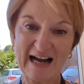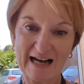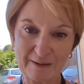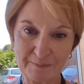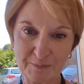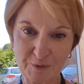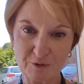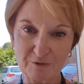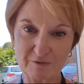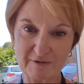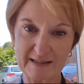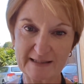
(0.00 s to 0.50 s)
and
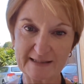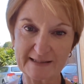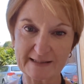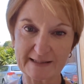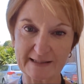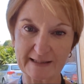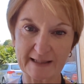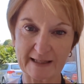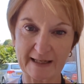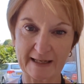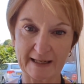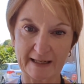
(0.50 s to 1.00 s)
more
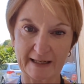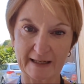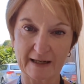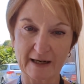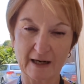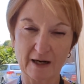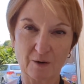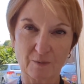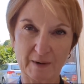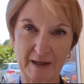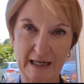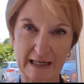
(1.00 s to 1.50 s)
recently
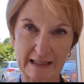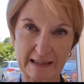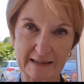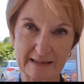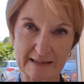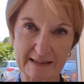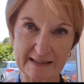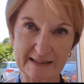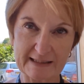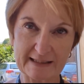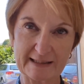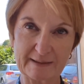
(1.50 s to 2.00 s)
when I
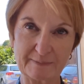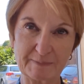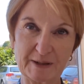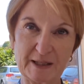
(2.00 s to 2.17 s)
can see